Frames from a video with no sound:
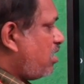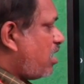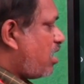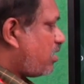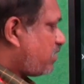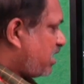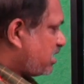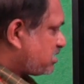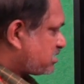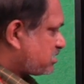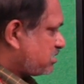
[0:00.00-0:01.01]
and the
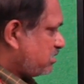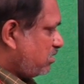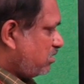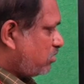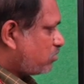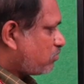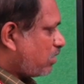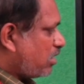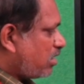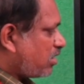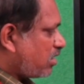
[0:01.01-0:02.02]
next
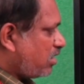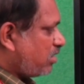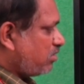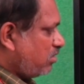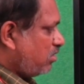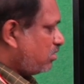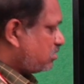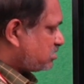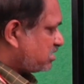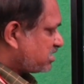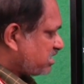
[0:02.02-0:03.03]
1200,
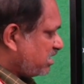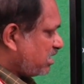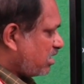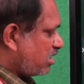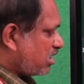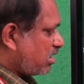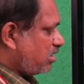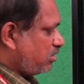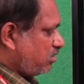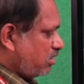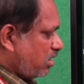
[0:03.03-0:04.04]

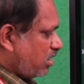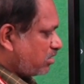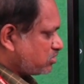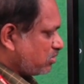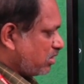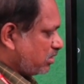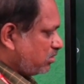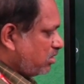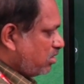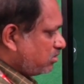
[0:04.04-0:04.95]
1600, and so on.